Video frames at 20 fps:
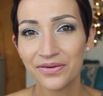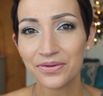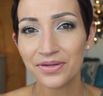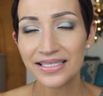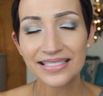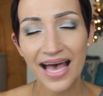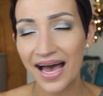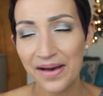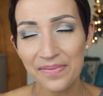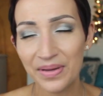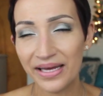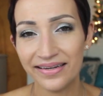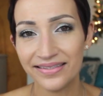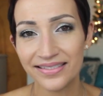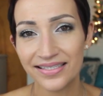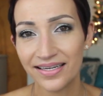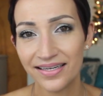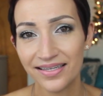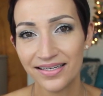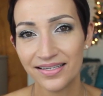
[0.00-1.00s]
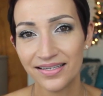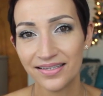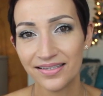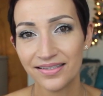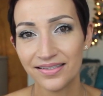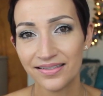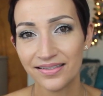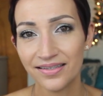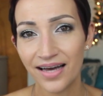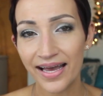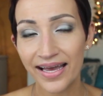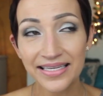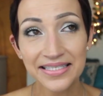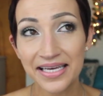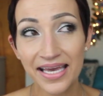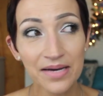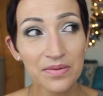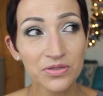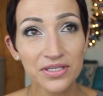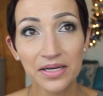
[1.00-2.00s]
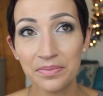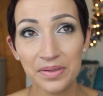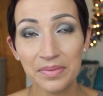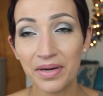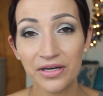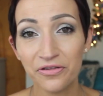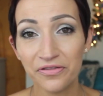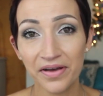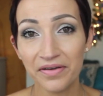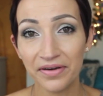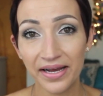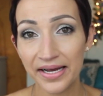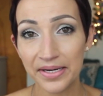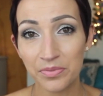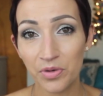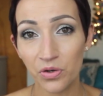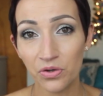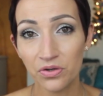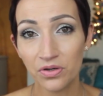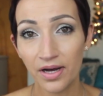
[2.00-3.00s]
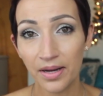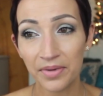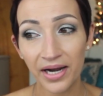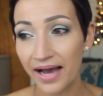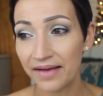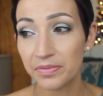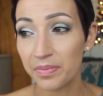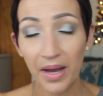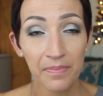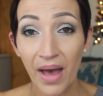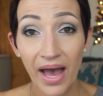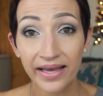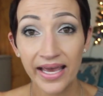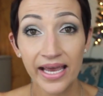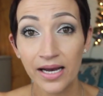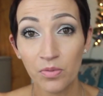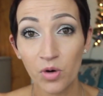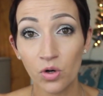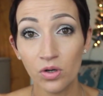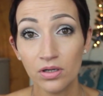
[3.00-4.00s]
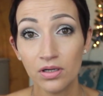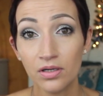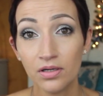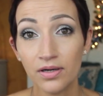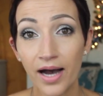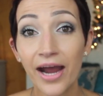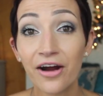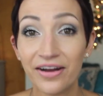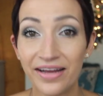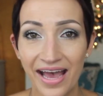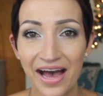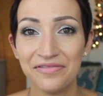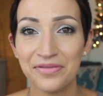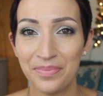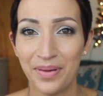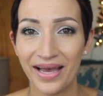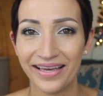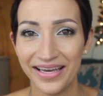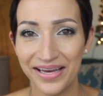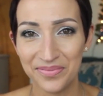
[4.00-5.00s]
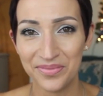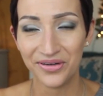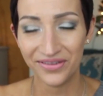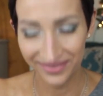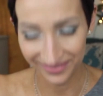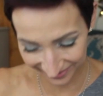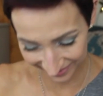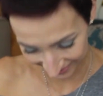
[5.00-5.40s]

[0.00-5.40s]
What has happened? I guess the camel's going to be my new favorite animal. I'm going to have to buy a pet camel. I already have a pet camel.